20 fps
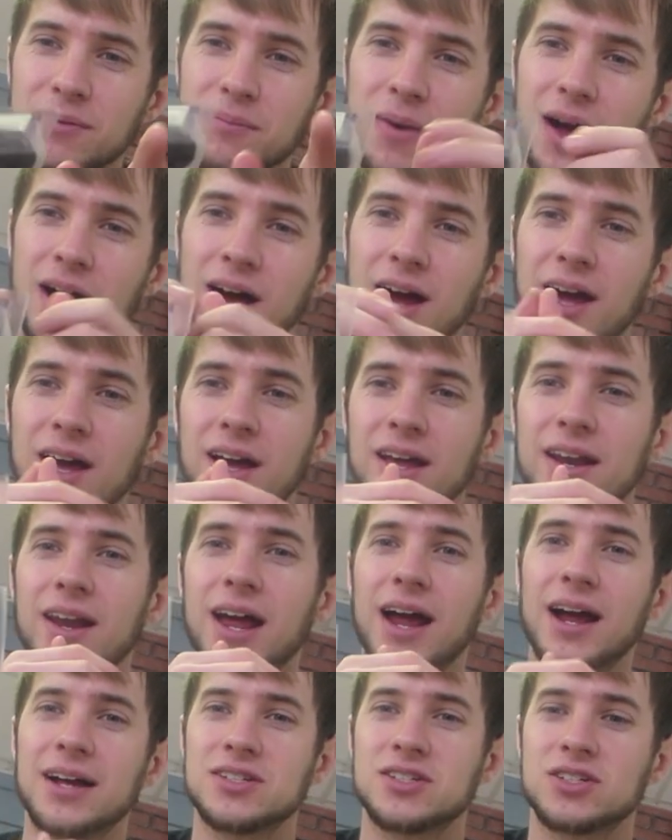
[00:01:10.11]
of mine
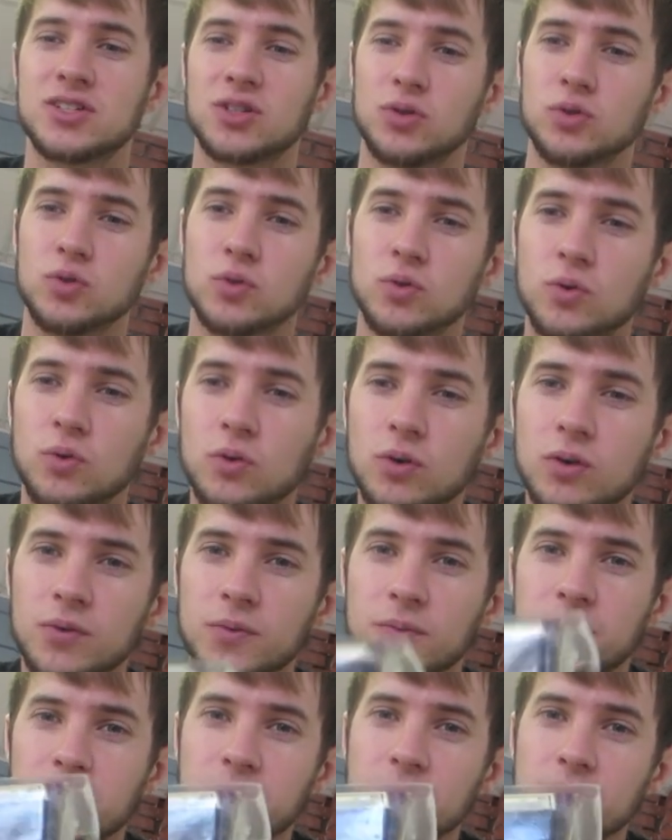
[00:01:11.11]
at school.
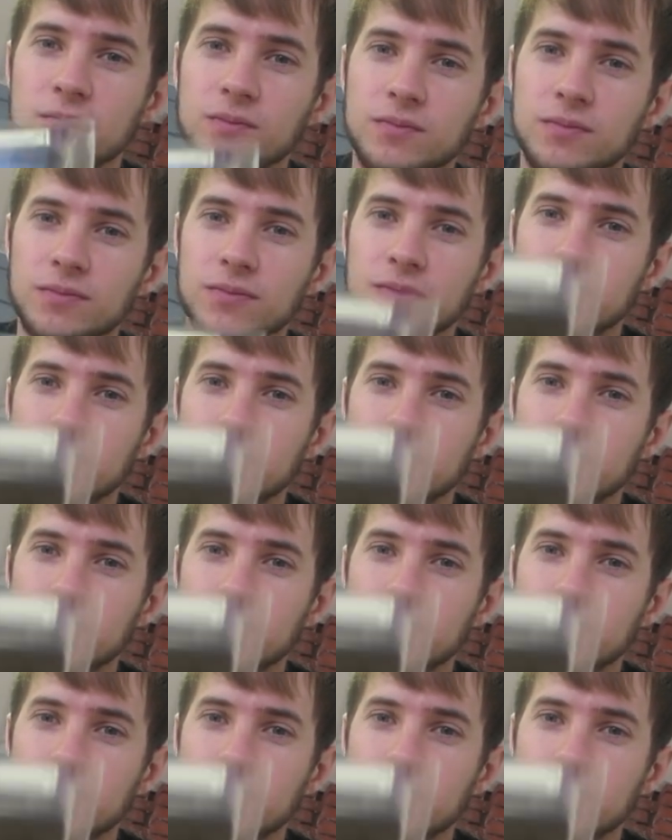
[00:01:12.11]
Oreos.